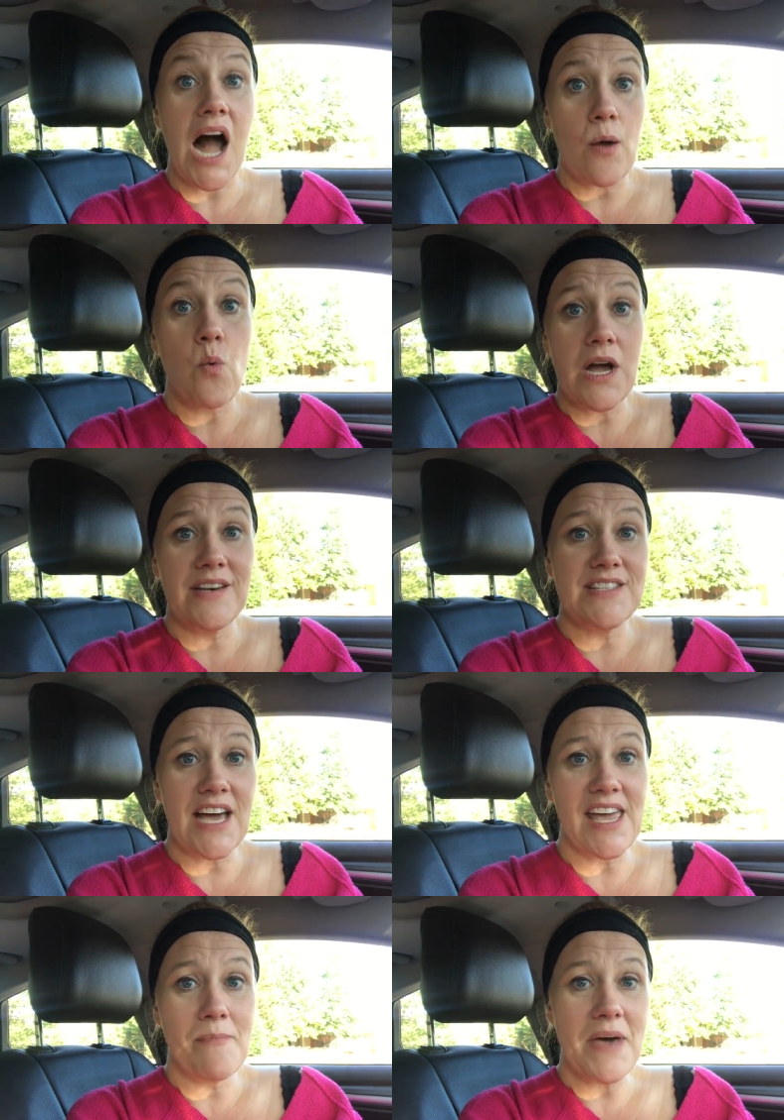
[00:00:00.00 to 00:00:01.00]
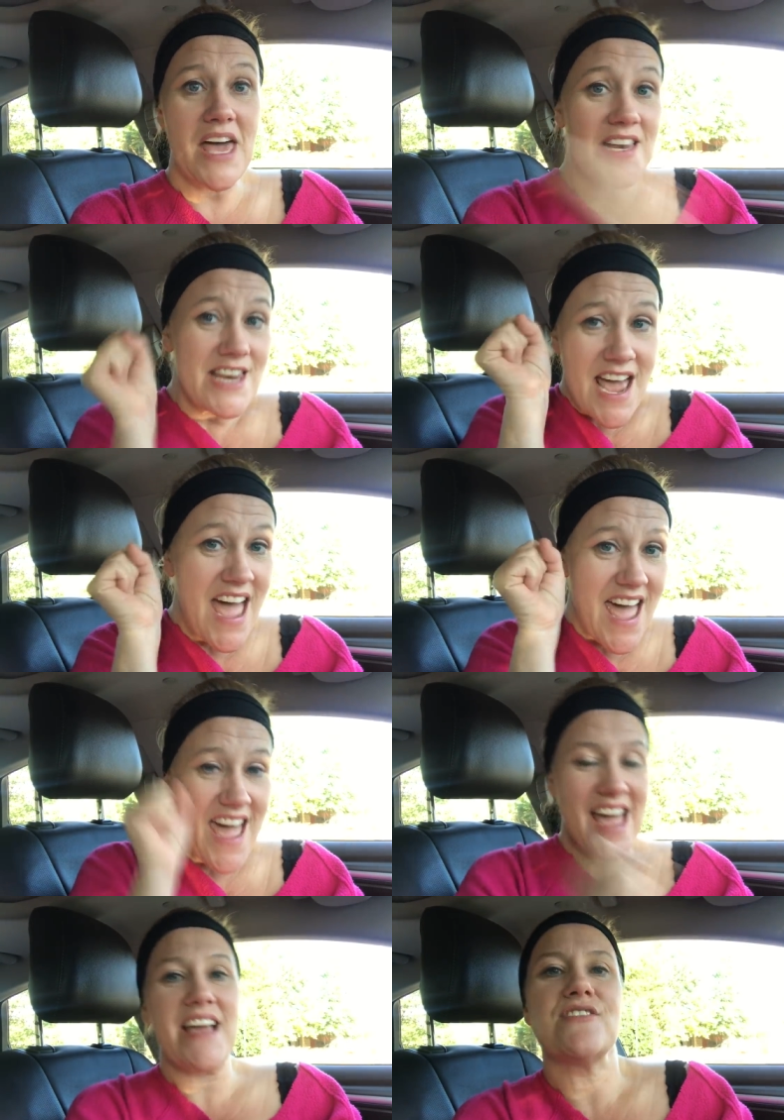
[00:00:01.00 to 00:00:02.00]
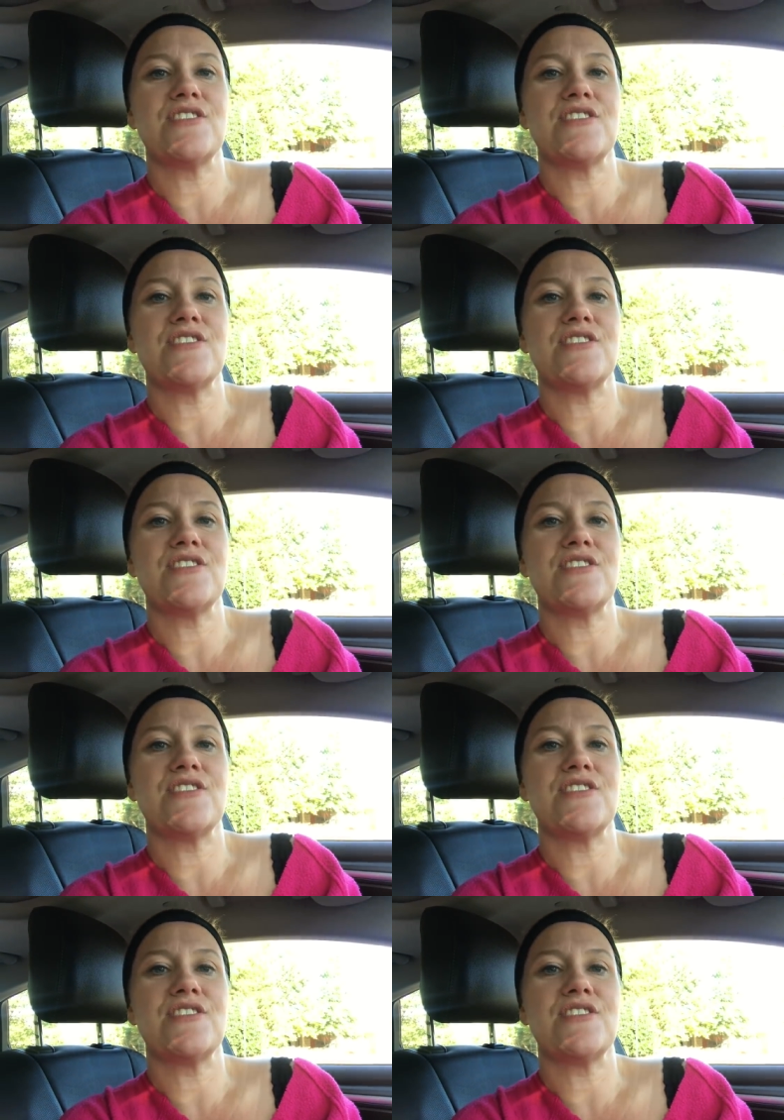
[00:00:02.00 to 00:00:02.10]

I won diet bet, yay!